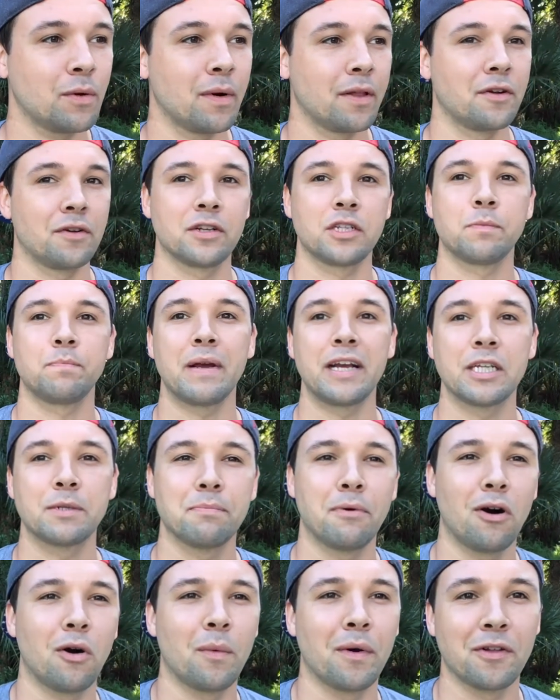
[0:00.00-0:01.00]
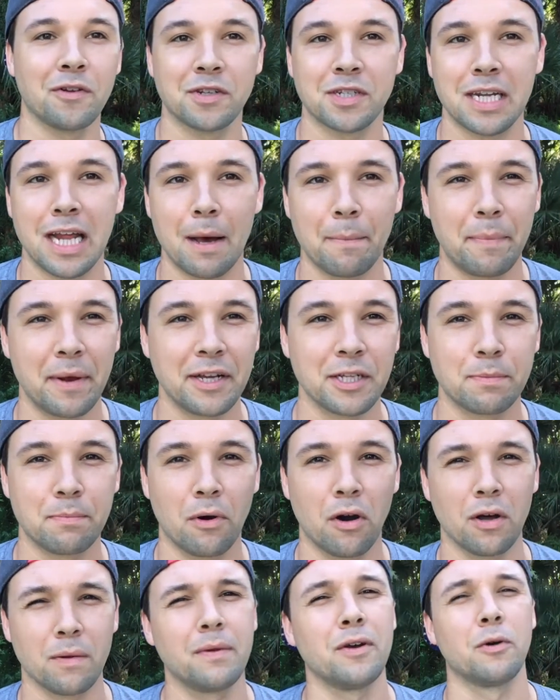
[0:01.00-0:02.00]
whether it's baseball, whether it's not
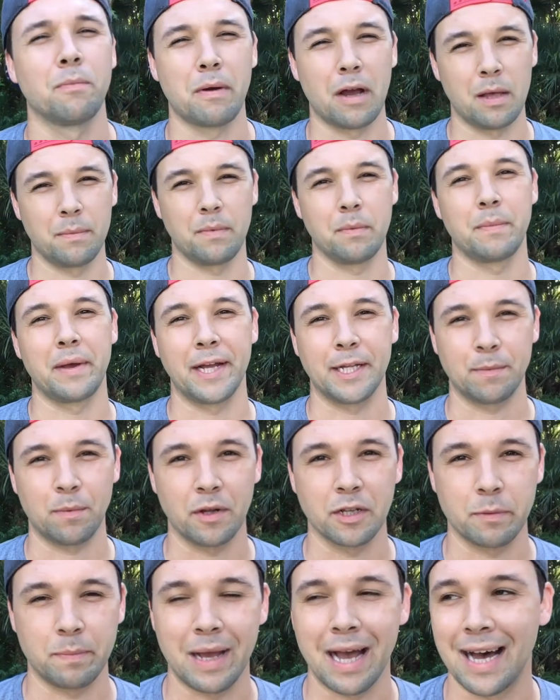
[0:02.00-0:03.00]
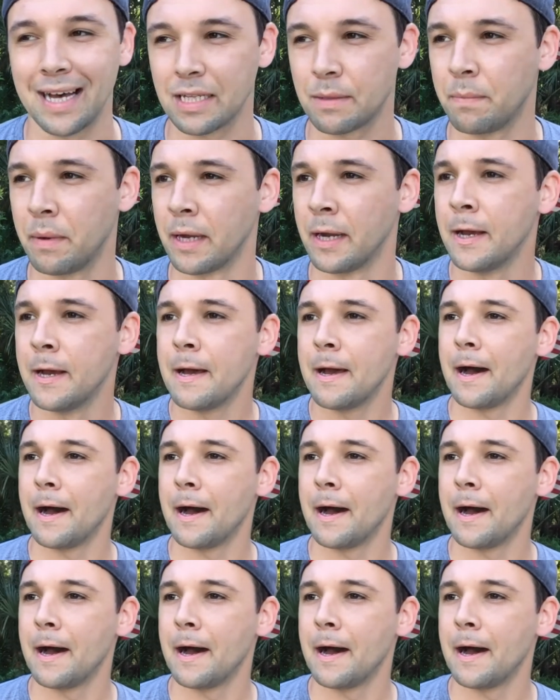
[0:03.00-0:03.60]
baseball. It'll probably be baseball, to be honest. But